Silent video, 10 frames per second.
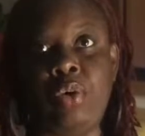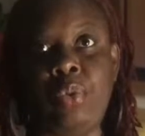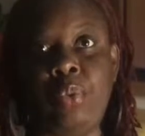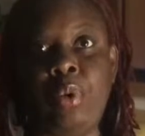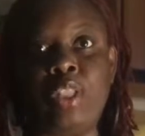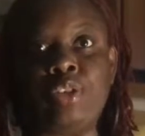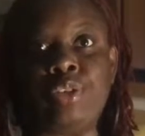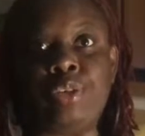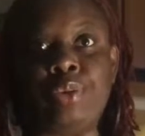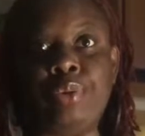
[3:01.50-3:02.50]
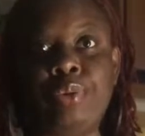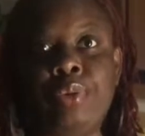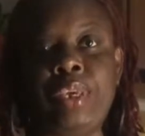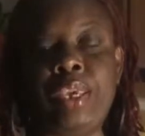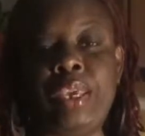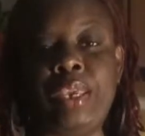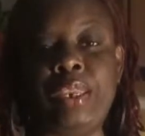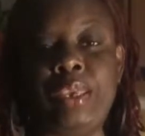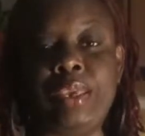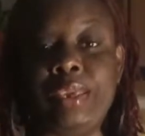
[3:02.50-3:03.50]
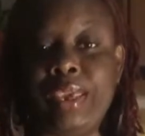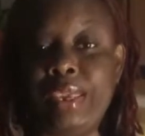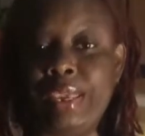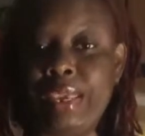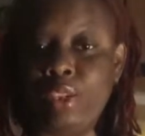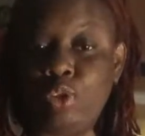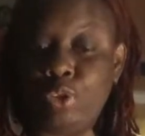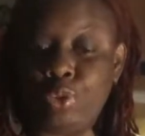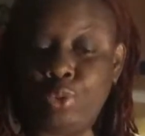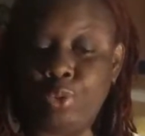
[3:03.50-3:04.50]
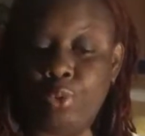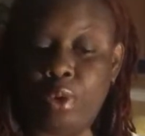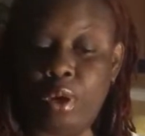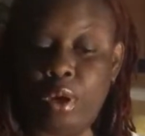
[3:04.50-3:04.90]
Once you can get into